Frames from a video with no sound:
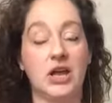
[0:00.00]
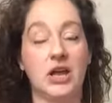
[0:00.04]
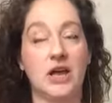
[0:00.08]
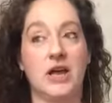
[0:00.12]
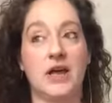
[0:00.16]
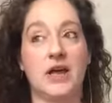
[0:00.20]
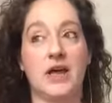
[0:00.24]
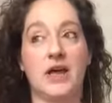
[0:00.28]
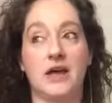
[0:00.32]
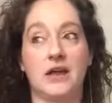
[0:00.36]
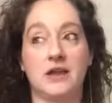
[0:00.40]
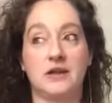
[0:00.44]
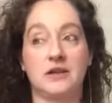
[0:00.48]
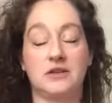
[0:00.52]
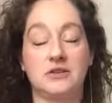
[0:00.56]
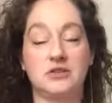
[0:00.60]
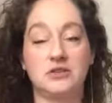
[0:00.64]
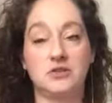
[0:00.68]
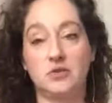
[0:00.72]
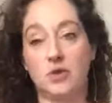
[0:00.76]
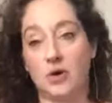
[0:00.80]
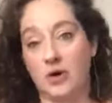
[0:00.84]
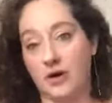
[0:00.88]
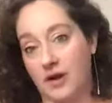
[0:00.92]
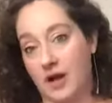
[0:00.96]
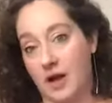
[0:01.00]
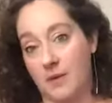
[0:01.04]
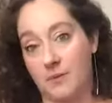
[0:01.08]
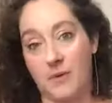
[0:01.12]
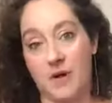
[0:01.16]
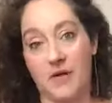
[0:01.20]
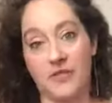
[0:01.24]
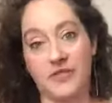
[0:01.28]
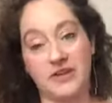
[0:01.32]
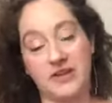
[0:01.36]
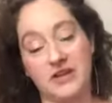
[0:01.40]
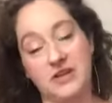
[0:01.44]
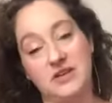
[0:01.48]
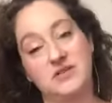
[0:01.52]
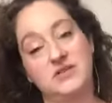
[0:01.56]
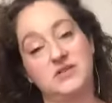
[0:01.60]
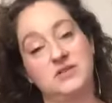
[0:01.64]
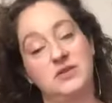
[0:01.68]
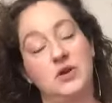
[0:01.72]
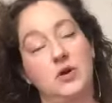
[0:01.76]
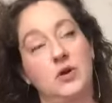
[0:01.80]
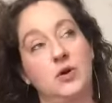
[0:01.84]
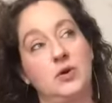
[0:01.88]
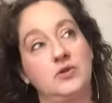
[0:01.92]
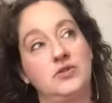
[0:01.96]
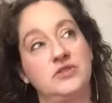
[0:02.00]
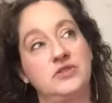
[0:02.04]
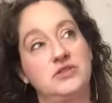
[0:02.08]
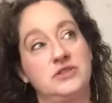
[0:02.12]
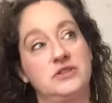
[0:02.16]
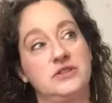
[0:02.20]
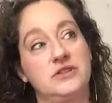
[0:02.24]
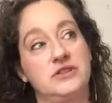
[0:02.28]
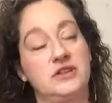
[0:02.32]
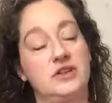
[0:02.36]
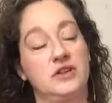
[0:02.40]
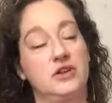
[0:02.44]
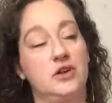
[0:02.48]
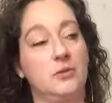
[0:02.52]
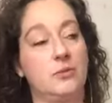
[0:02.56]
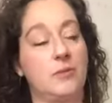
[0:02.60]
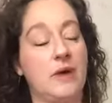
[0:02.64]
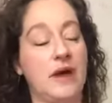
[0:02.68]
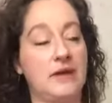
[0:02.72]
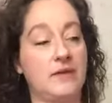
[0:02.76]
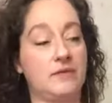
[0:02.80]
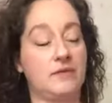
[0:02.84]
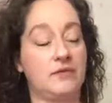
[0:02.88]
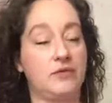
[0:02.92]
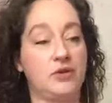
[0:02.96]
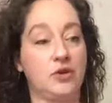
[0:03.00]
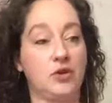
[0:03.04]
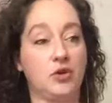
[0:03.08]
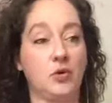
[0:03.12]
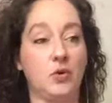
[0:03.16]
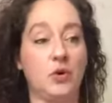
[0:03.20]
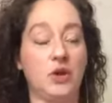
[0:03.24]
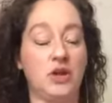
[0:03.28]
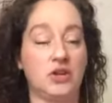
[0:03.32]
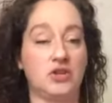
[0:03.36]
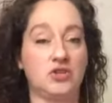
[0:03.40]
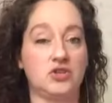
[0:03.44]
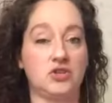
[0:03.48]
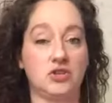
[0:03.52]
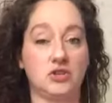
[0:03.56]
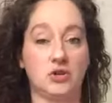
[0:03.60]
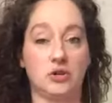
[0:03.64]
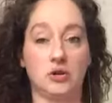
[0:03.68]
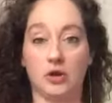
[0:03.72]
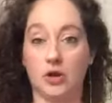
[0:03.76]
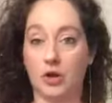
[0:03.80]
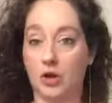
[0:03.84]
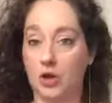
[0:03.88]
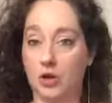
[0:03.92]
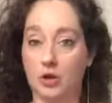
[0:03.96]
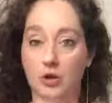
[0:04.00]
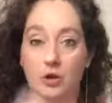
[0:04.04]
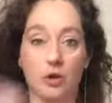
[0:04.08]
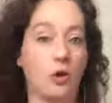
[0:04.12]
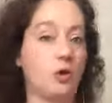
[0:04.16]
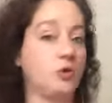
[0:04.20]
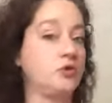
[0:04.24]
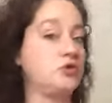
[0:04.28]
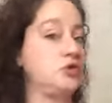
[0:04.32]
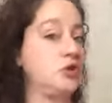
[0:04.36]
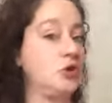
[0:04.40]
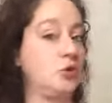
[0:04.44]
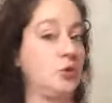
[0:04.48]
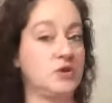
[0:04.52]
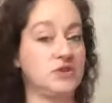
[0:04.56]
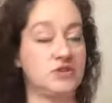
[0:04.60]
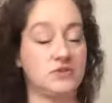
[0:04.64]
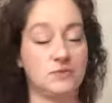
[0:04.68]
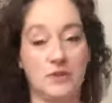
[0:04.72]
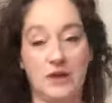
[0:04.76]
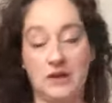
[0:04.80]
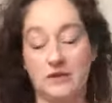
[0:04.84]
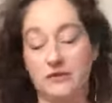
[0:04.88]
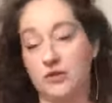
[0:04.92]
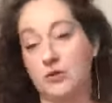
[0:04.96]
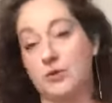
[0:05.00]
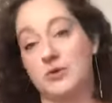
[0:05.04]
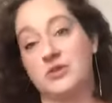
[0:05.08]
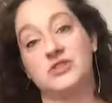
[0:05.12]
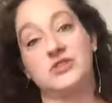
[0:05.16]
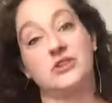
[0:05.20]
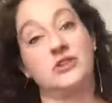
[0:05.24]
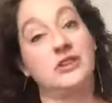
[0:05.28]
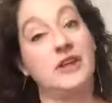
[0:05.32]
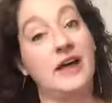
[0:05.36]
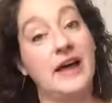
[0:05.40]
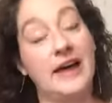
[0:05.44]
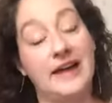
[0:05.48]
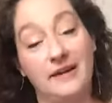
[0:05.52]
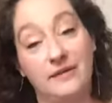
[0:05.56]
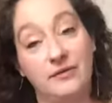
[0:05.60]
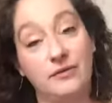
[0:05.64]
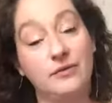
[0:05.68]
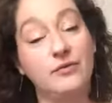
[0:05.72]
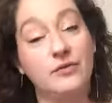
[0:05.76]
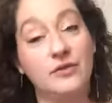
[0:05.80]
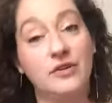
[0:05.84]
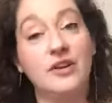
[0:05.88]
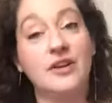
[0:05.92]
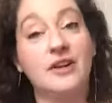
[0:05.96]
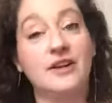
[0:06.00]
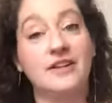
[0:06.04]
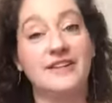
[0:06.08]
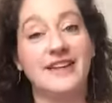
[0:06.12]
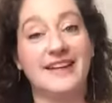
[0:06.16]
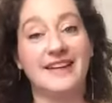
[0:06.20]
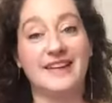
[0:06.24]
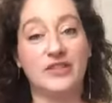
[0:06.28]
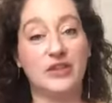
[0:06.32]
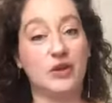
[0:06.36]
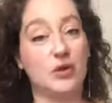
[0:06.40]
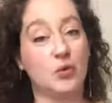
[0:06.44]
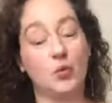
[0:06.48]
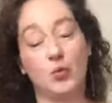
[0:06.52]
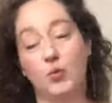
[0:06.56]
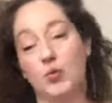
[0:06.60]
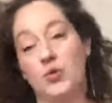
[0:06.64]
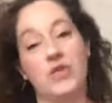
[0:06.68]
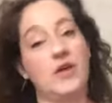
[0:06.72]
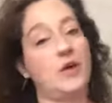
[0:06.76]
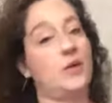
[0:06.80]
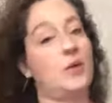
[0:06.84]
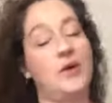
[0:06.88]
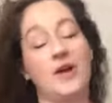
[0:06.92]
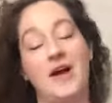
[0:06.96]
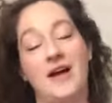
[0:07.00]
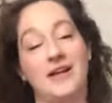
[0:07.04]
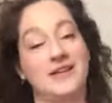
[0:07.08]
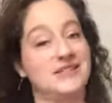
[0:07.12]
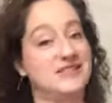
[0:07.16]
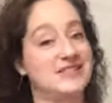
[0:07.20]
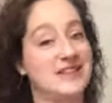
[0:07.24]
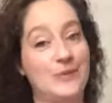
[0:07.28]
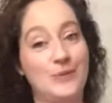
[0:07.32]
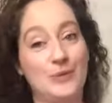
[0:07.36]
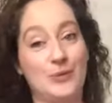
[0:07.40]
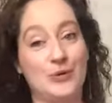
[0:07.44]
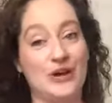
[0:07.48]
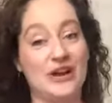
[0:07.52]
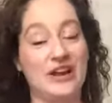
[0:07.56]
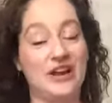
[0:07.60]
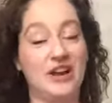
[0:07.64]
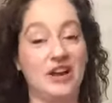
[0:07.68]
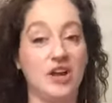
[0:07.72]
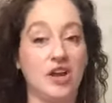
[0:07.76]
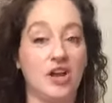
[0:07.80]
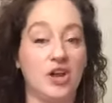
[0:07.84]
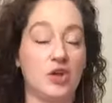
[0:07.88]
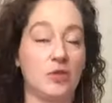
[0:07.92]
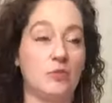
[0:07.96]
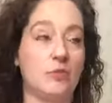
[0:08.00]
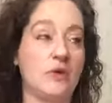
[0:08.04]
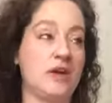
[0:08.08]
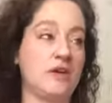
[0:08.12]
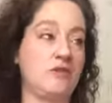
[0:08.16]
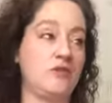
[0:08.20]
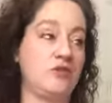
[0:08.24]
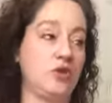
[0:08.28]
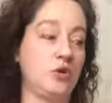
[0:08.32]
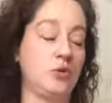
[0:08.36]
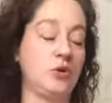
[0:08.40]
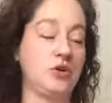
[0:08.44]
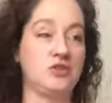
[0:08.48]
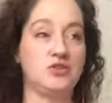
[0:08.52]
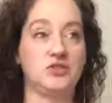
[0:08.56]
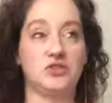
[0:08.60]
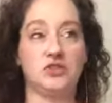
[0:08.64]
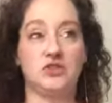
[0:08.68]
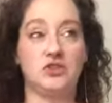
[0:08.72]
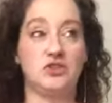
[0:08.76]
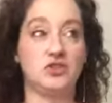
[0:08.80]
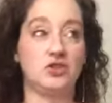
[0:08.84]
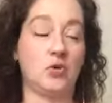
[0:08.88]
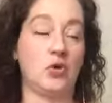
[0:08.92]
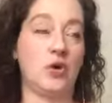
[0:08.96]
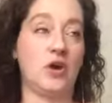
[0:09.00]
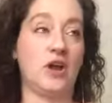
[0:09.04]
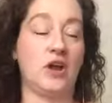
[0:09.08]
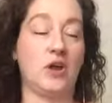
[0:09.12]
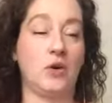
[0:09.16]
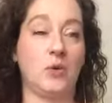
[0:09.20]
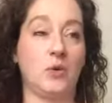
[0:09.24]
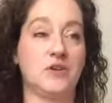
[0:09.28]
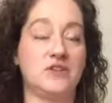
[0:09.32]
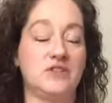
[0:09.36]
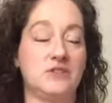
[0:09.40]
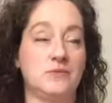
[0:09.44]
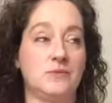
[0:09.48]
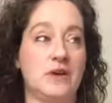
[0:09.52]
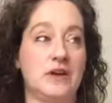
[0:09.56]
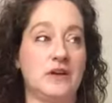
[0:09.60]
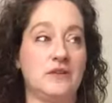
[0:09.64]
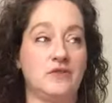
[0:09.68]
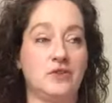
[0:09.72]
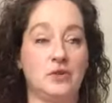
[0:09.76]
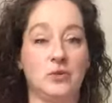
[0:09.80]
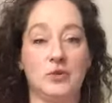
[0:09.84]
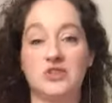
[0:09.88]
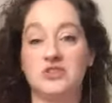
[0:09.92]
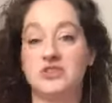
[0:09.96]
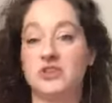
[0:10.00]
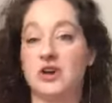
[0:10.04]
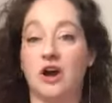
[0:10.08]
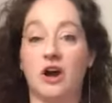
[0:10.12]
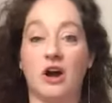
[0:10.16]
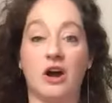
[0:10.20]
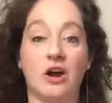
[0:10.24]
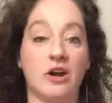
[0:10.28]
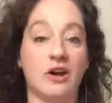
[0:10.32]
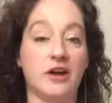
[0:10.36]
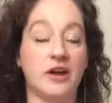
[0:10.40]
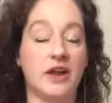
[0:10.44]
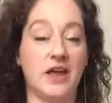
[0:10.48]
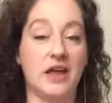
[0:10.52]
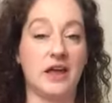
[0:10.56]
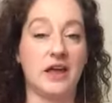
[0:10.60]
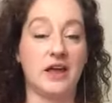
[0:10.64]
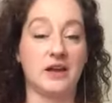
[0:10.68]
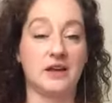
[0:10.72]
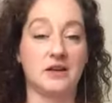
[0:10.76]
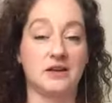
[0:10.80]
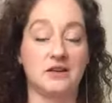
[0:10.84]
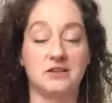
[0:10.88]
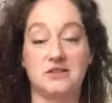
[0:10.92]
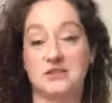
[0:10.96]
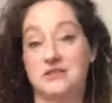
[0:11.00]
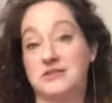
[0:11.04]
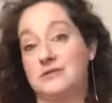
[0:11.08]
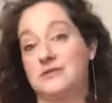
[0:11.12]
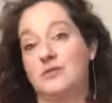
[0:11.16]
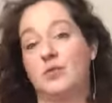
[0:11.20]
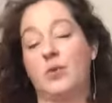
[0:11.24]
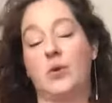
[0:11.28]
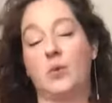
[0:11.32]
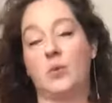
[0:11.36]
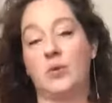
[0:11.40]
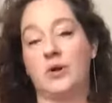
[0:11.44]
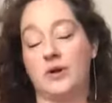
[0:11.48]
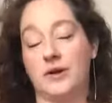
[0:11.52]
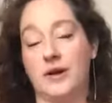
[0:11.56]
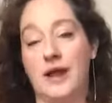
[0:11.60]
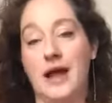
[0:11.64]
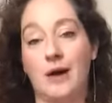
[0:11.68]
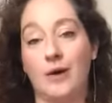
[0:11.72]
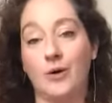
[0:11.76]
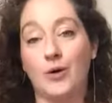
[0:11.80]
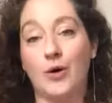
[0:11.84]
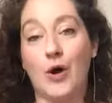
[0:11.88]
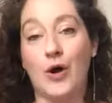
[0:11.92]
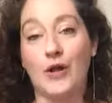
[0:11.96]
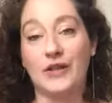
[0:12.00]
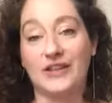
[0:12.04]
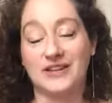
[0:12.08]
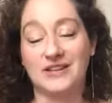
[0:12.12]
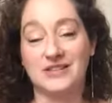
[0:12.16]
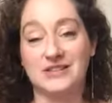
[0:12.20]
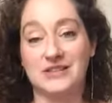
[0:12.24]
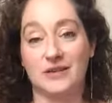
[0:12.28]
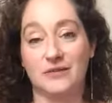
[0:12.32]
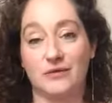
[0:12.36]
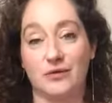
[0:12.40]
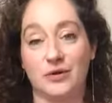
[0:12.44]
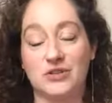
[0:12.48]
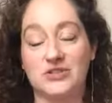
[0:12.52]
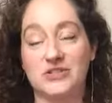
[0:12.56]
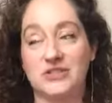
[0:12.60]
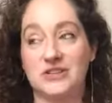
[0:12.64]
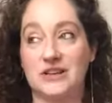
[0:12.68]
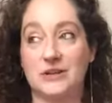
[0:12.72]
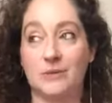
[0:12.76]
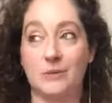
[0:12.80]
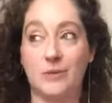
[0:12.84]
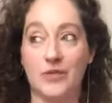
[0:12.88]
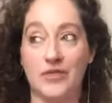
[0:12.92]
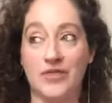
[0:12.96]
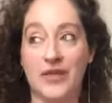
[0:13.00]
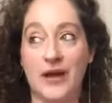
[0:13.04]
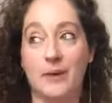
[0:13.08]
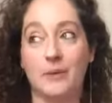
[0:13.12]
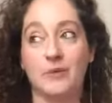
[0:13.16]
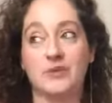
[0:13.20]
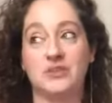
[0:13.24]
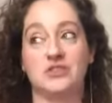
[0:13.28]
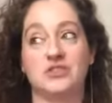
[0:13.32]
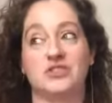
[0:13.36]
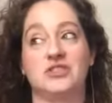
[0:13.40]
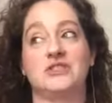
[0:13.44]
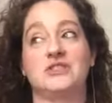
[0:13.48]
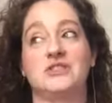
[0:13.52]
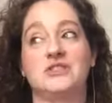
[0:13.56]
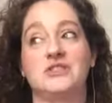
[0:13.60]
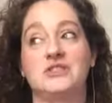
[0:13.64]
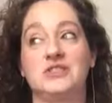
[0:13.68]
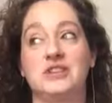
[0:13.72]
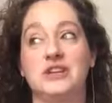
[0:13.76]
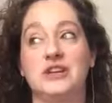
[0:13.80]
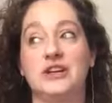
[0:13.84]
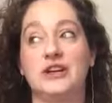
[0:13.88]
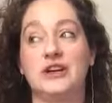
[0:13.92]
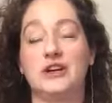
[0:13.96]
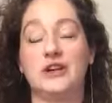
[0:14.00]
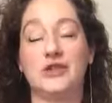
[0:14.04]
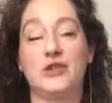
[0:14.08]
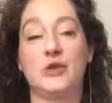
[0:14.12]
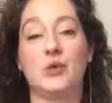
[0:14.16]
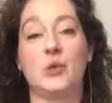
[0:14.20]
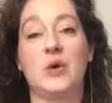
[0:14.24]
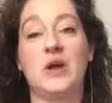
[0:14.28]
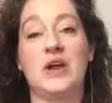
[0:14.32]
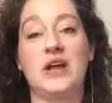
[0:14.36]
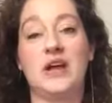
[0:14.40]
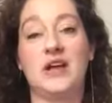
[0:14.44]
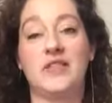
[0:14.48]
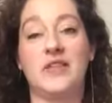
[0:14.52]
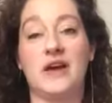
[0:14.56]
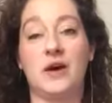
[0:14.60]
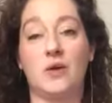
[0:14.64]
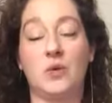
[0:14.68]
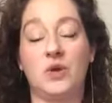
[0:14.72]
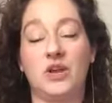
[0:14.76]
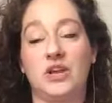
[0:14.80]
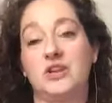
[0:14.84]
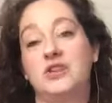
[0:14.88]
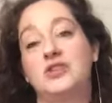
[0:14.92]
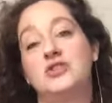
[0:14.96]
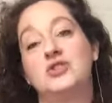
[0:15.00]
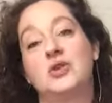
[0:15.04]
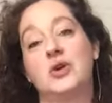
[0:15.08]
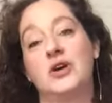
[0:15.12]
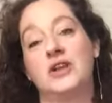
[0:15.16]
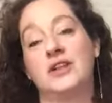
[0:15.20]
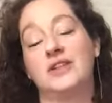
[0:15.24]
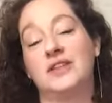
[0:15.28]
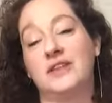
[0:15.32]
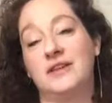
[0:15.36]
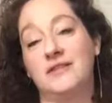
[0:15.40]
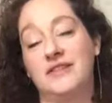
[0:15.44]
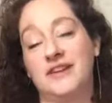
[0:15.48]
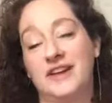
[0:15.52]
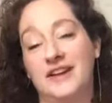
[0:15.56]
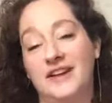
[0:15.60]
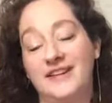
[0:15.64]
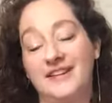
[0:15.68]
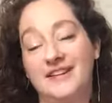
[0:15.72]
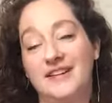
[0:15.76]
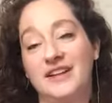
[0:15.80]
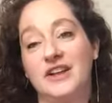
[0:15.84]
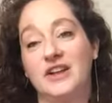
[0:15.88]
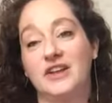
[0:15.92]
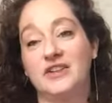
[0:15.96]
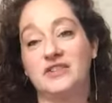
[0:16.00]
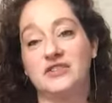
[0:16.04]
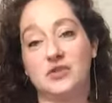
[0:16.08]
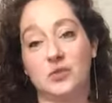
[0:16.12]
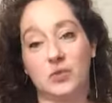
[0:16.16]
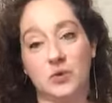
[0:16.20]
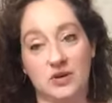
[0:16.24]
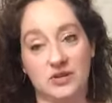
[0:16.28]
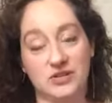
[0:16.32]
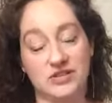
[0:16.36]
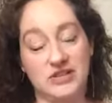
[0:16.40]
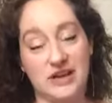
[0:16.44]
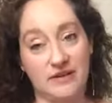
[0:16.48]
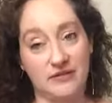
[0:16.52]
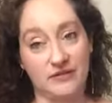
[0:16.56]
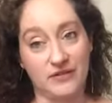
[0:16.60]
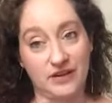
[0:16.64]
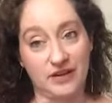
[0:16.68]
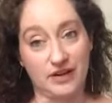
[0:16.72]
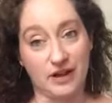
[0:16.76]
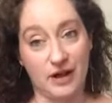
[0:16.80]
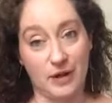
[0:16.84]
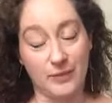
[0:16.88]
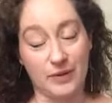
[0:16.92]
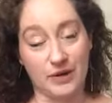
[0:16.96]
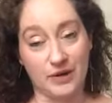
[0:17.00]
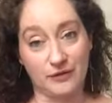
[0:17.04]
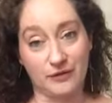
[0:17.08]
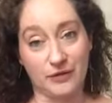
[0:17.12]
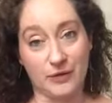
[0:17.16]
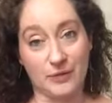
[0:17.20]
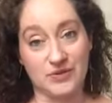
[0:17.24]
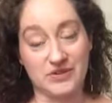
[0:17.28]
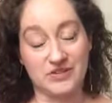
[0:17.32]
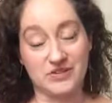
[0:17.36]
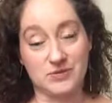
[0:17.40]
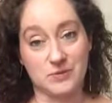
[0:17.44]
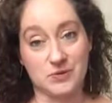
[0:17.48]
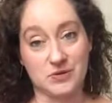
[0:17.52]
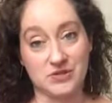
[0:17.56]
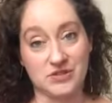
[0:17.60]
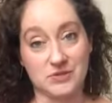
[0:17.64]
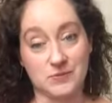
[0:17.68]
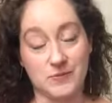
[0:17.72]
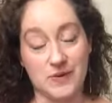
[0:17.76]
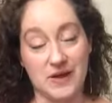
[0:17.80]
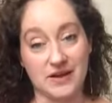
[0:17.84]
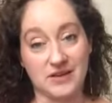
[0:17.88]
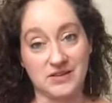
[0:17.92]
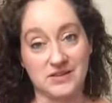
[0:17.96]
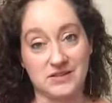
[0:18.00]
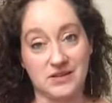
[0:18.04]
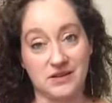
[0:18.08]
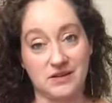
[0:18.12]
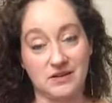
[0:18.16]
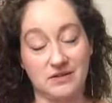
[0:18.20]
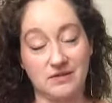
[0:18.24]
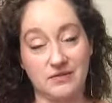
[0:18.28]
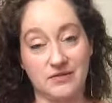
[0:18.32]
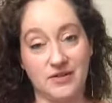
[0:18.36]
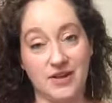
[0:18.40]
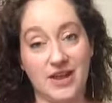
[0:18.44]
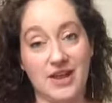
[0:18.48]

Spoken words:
And growing up on the East Coast, my view into culture was my view into life. Like they were not separate. My view into joy was my view into art and what we're now calling diversity, but that was just the way that we enjoyed living. So we're definitely coming from this perspective.